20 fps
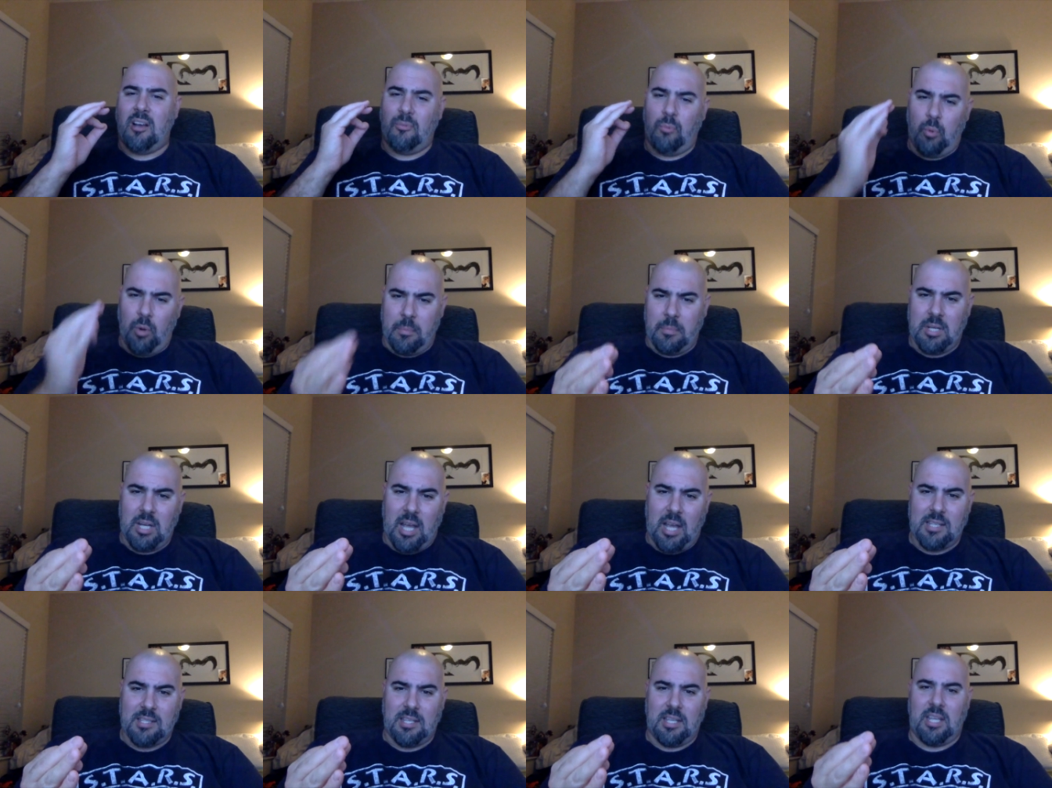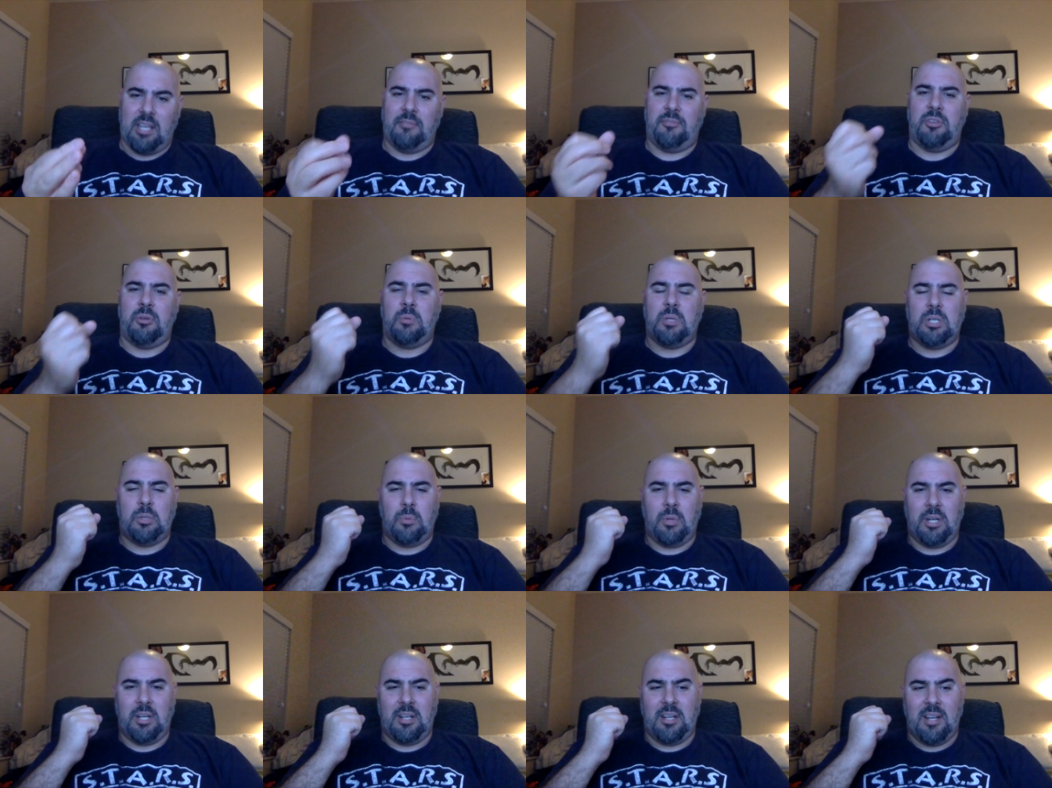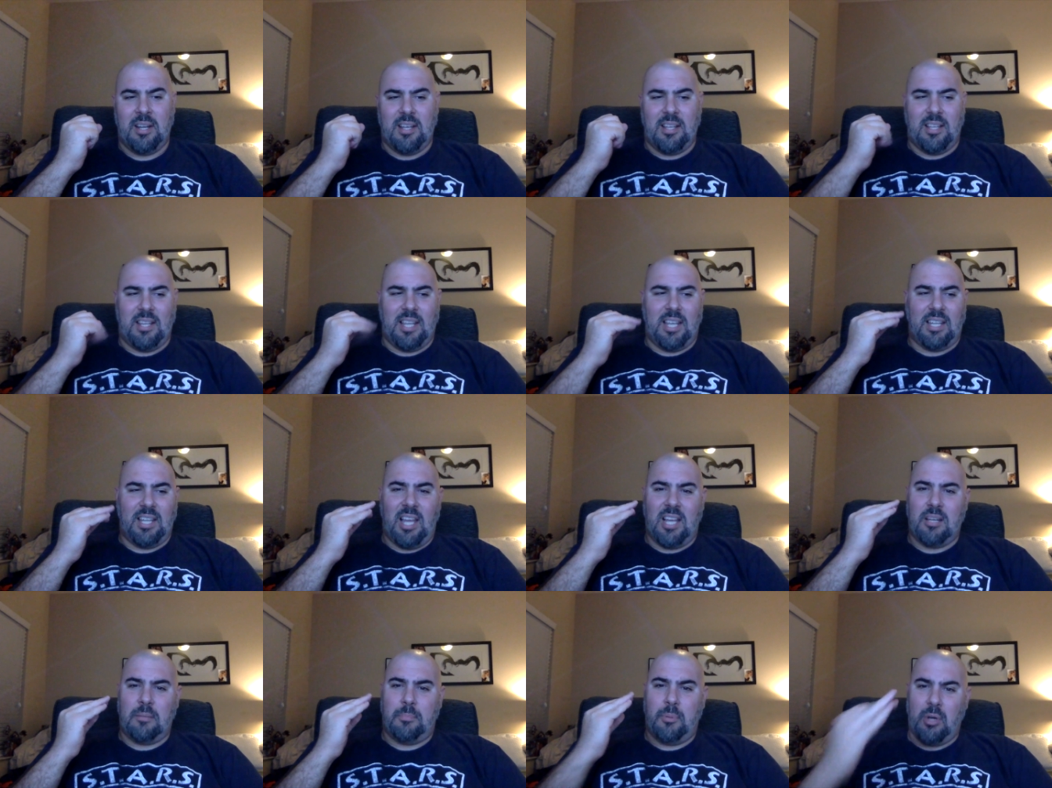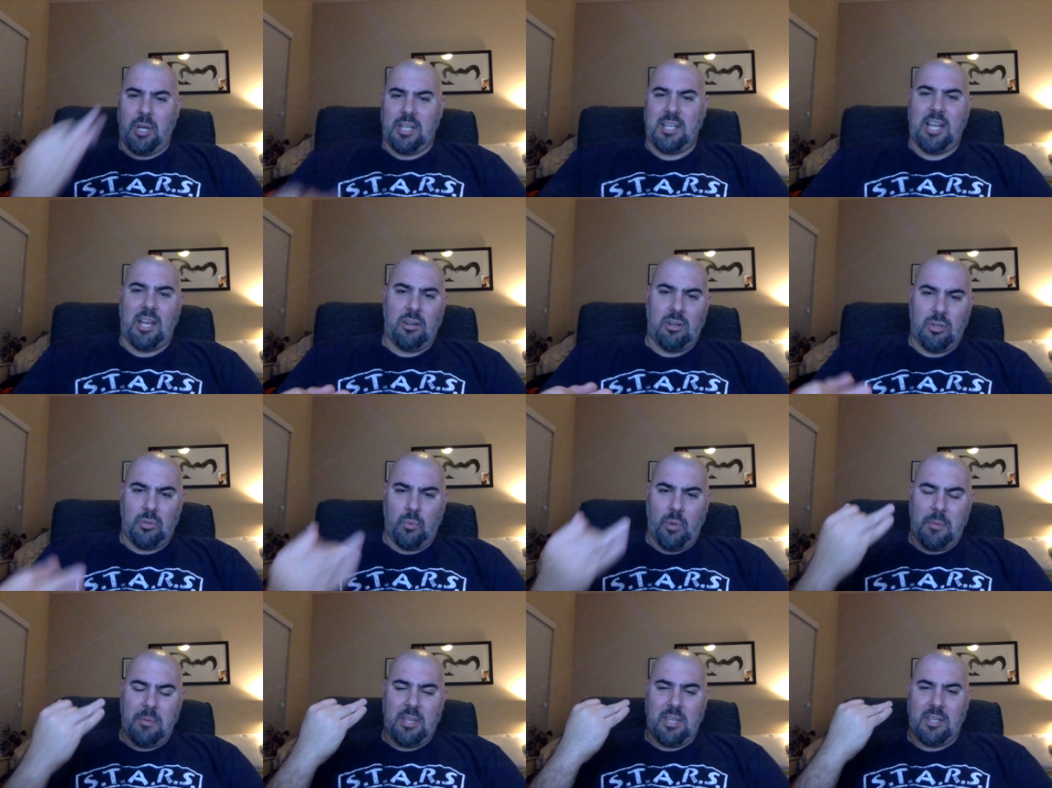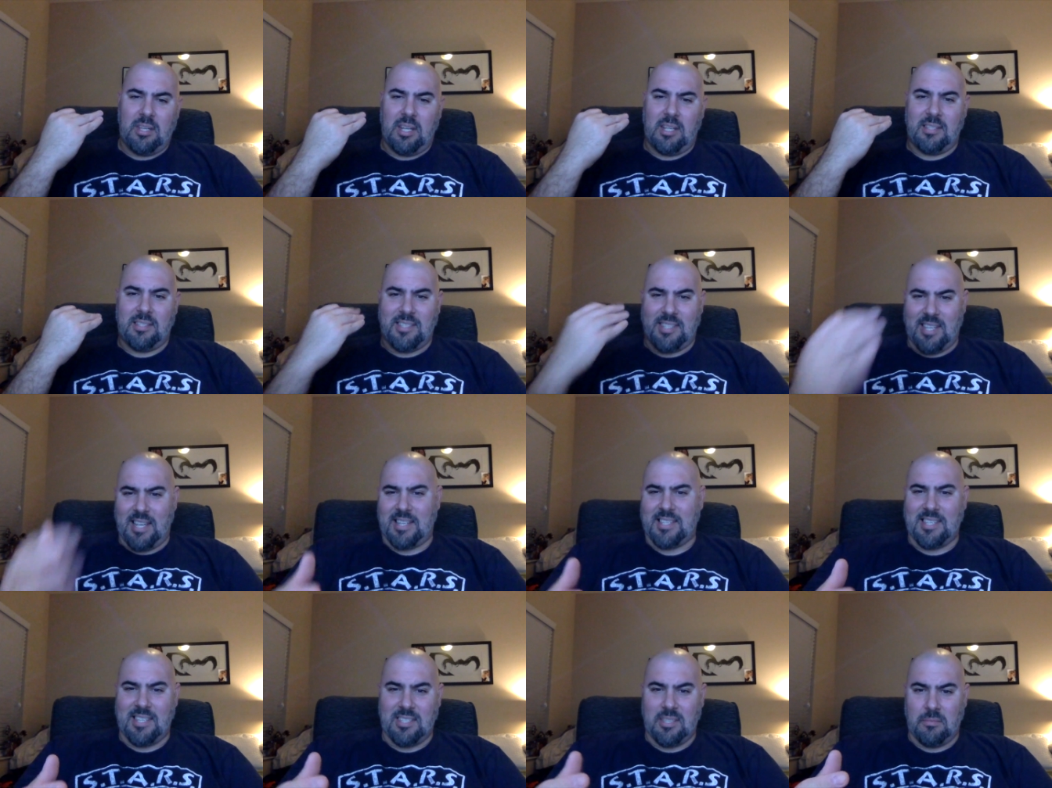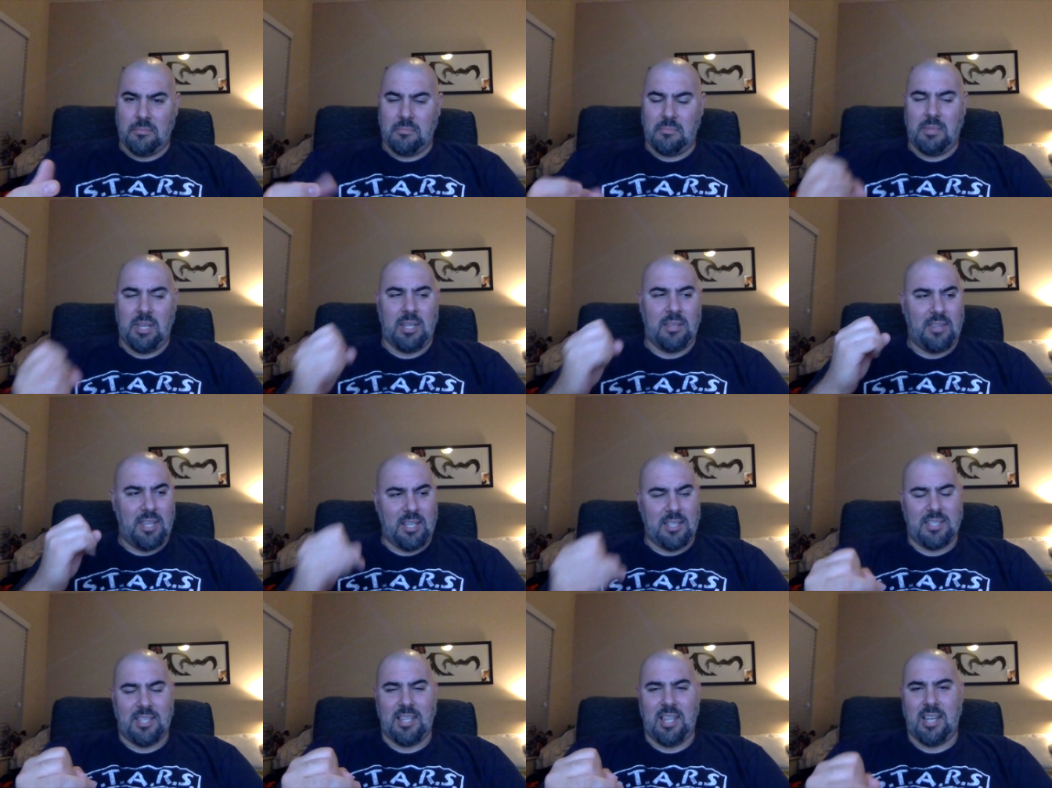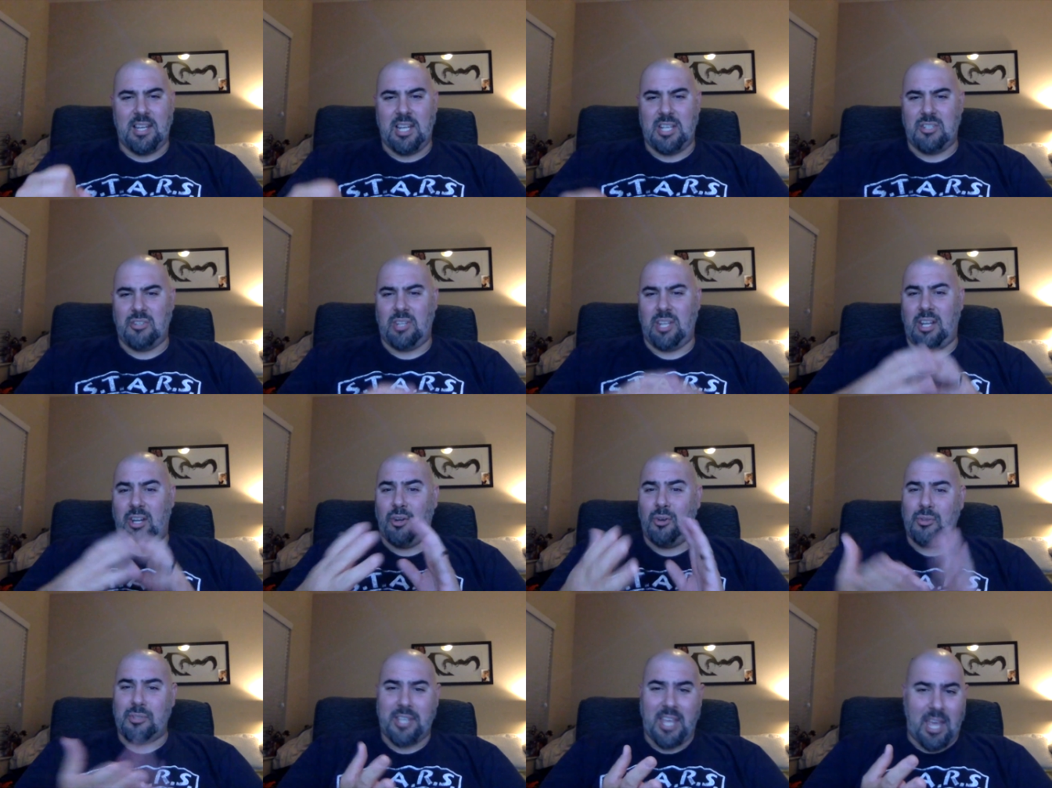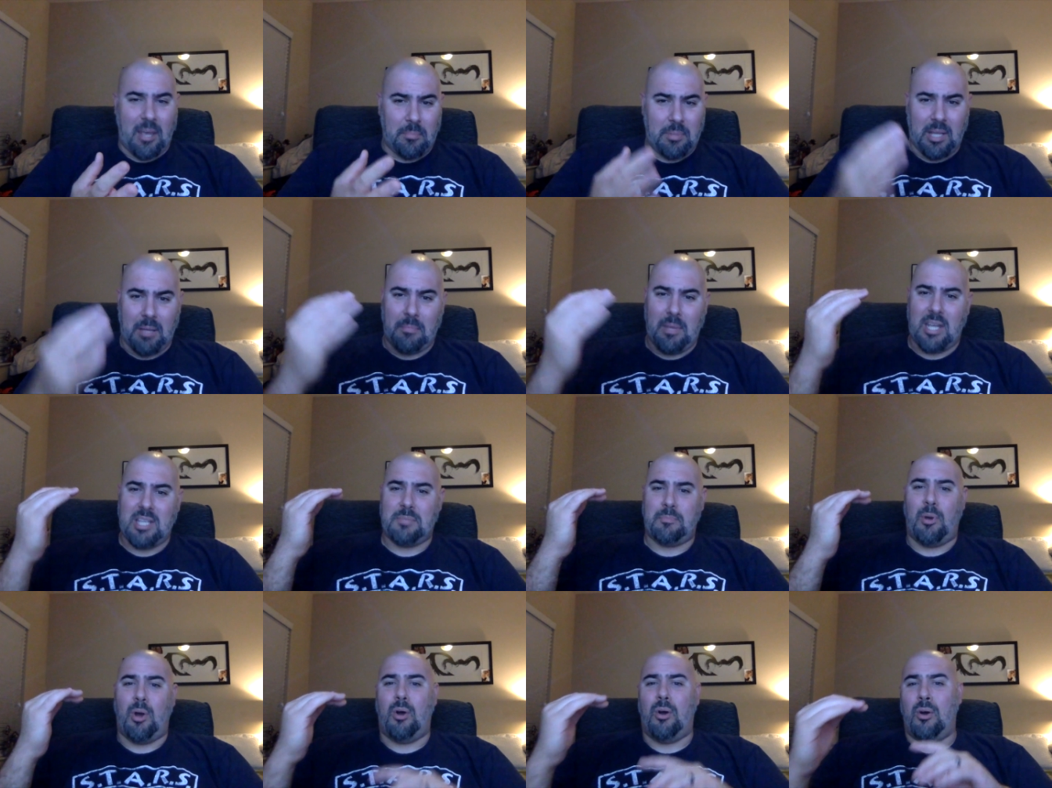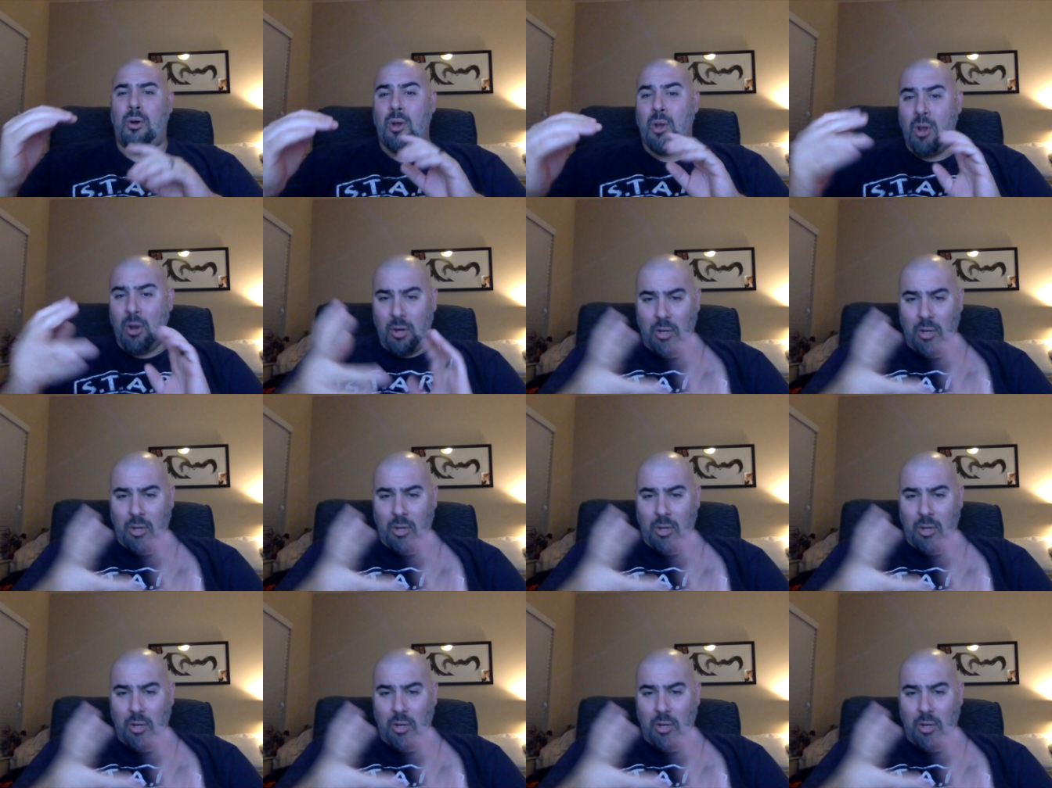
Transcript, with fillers: of womenizing, if you will, where like a lot of putting down on women and sexism and things to that nature, like girls can't play baseball,